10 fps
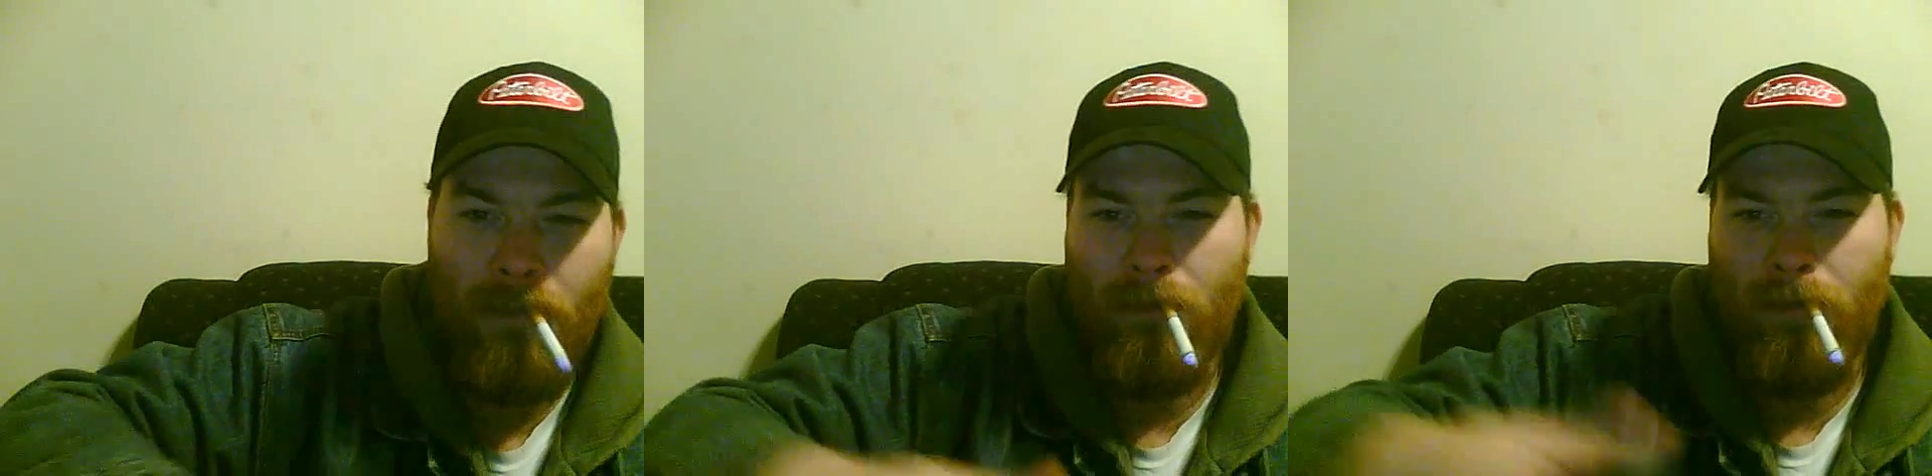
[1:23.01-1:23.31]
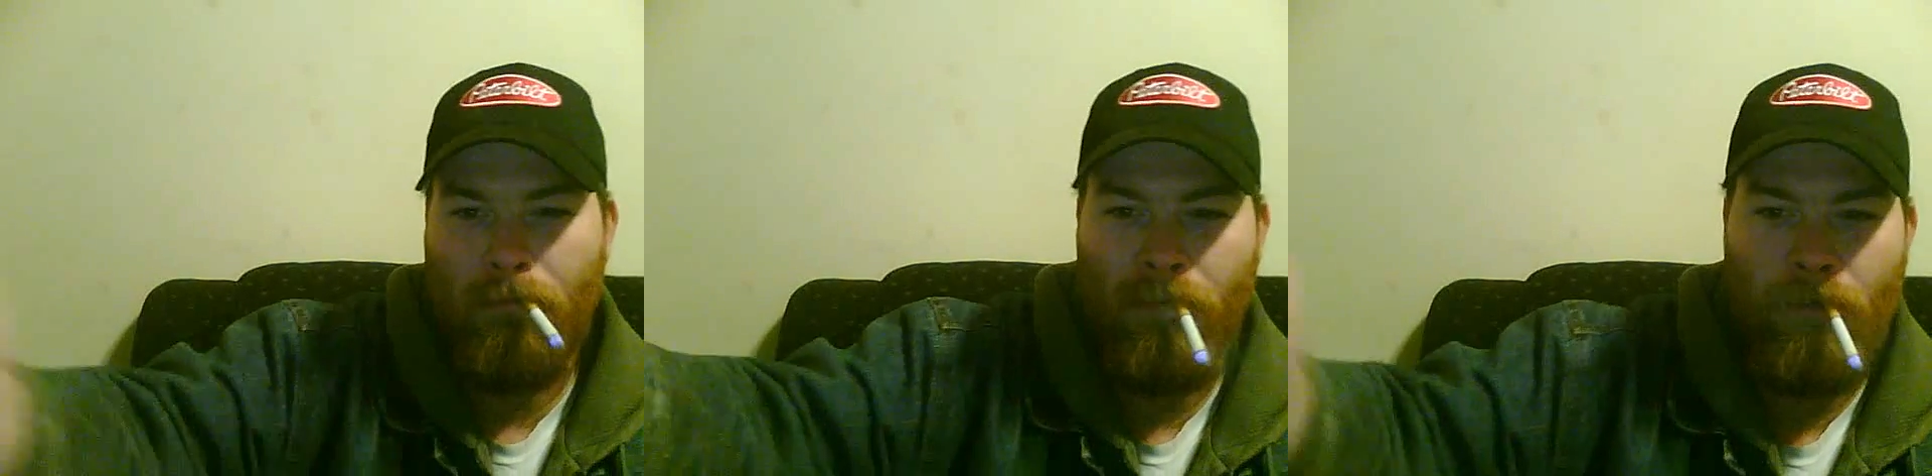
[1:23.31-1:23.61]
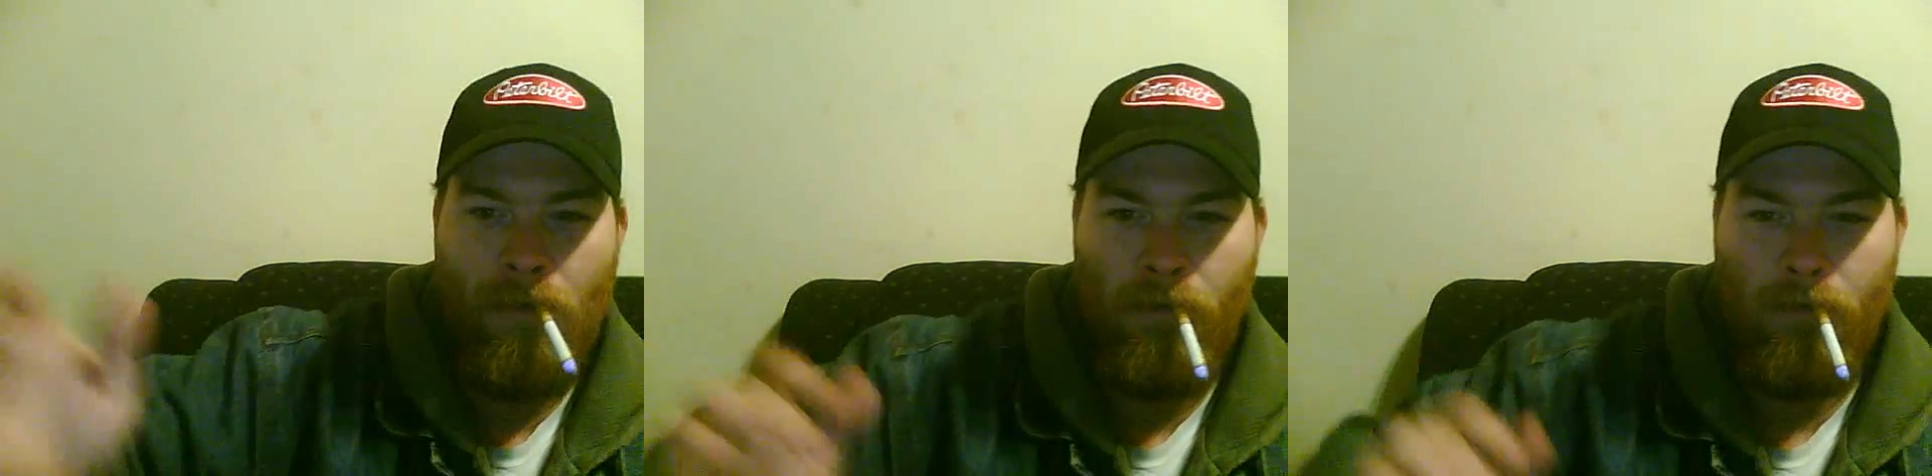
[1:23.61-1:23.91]
lazy to
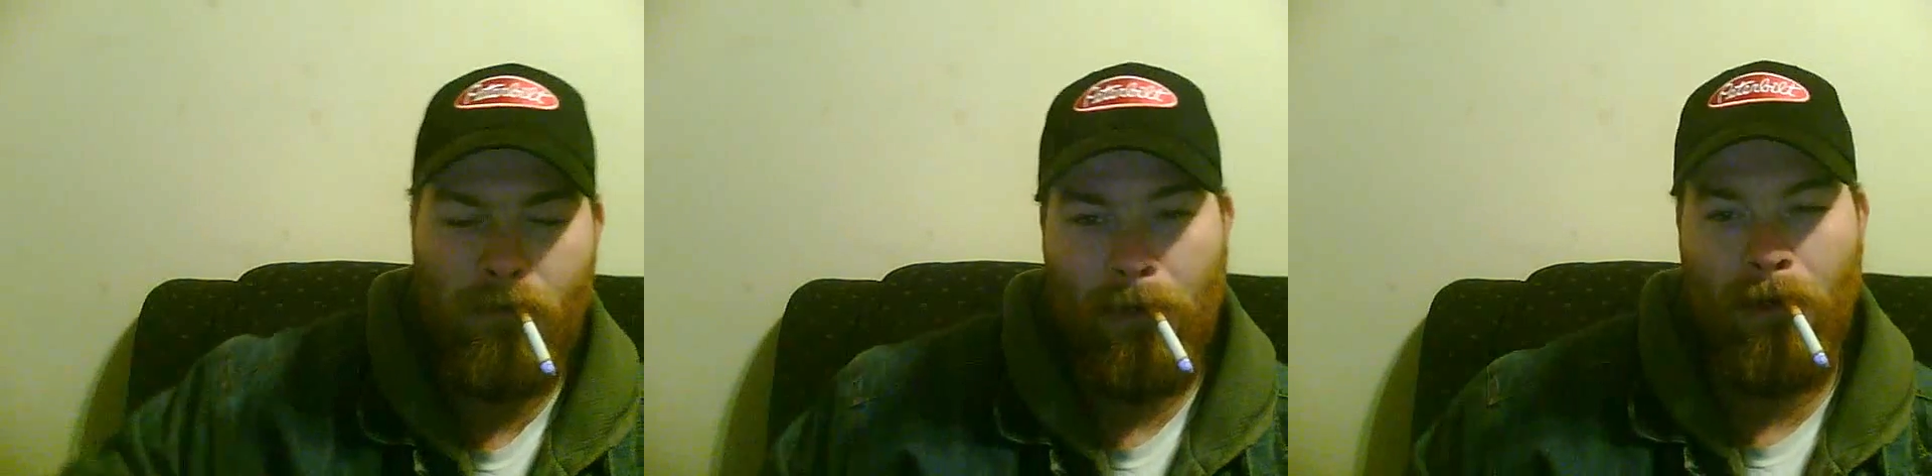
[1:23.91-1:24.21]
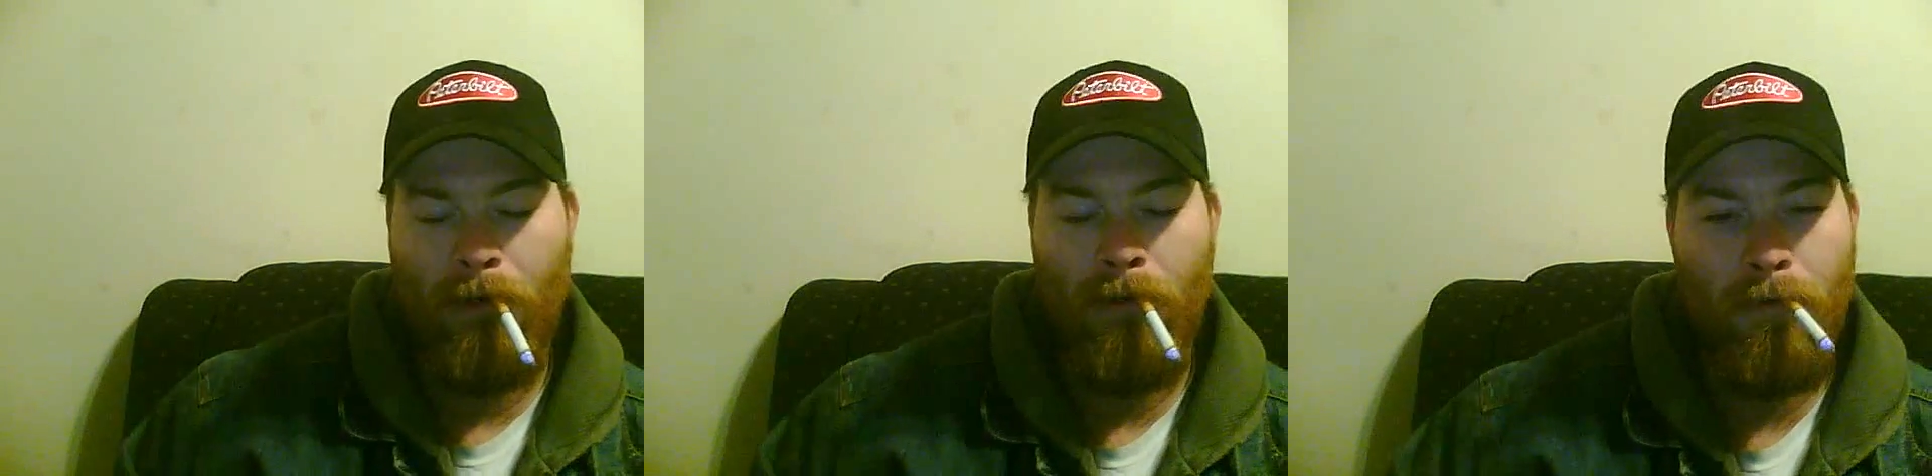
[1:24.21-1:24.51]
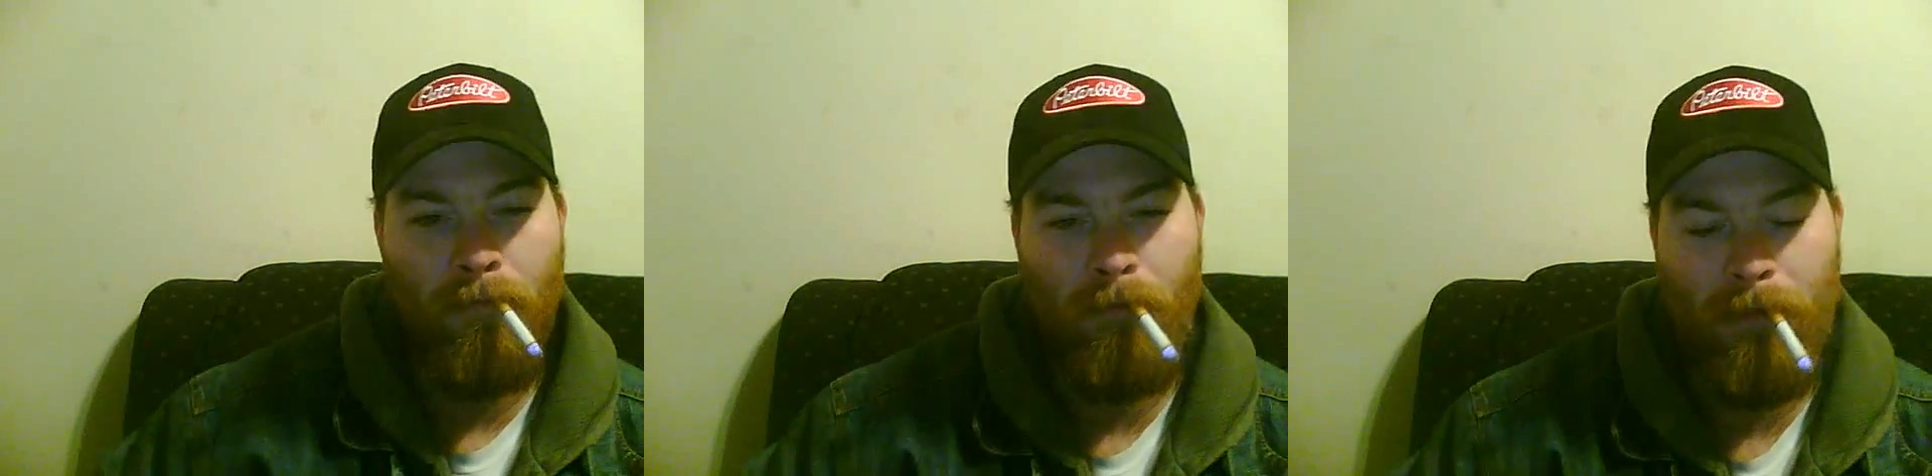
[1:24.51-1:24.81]
put that in the
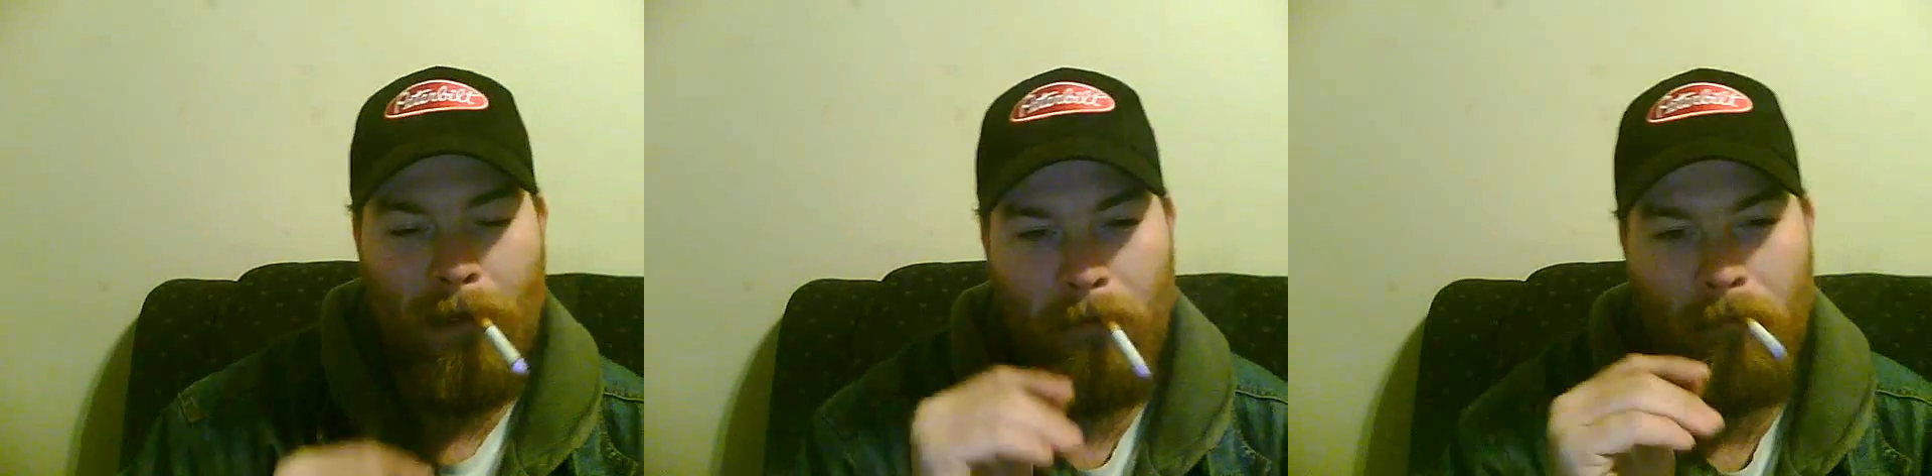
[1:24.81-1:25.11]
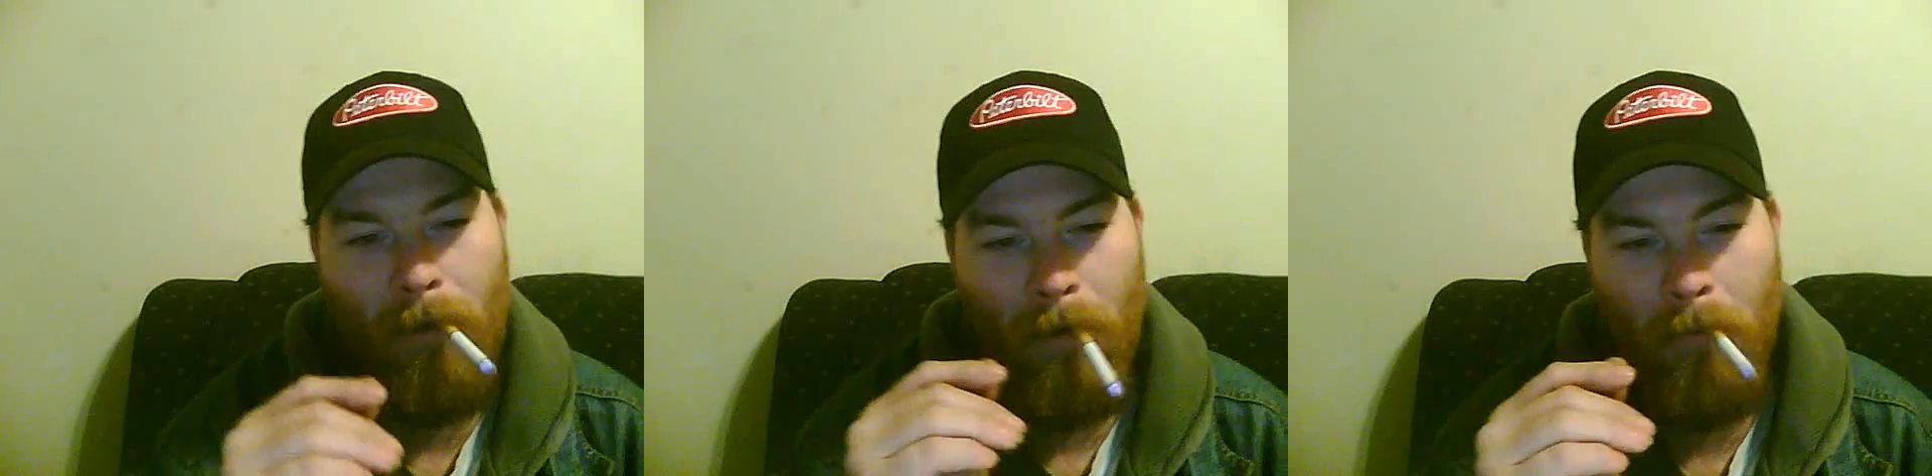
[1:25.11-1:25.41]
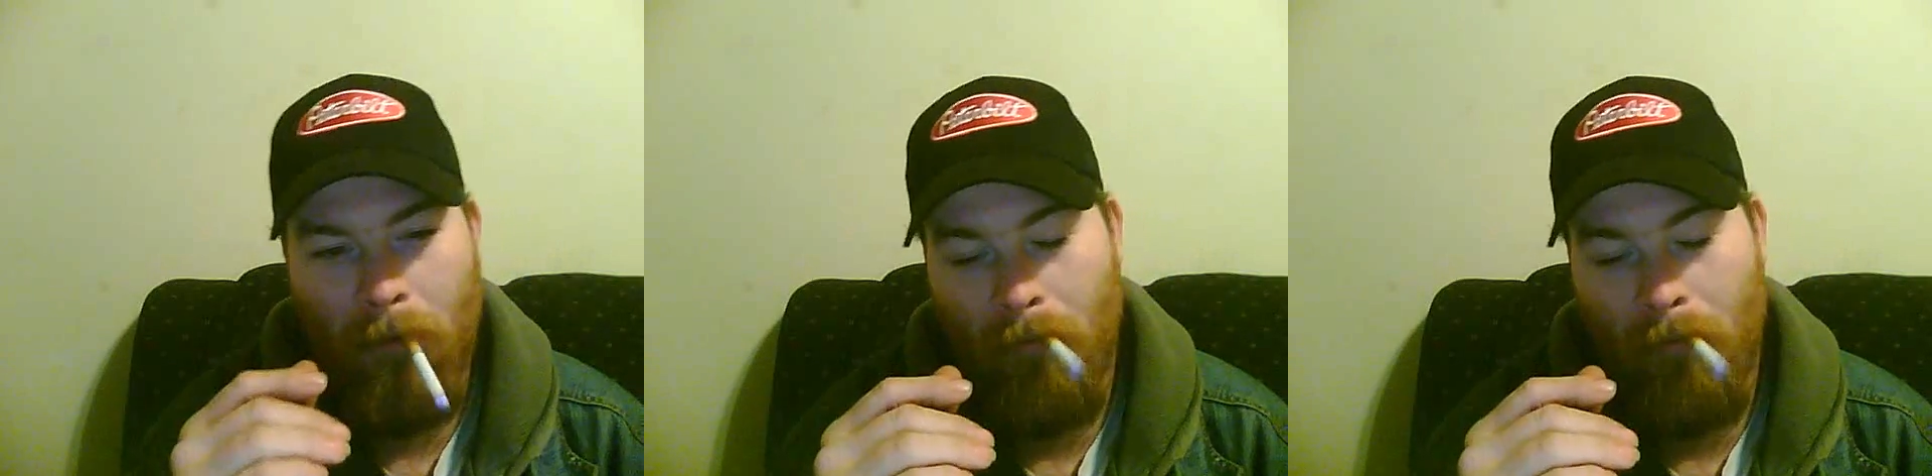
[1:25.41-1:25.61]
sidebar,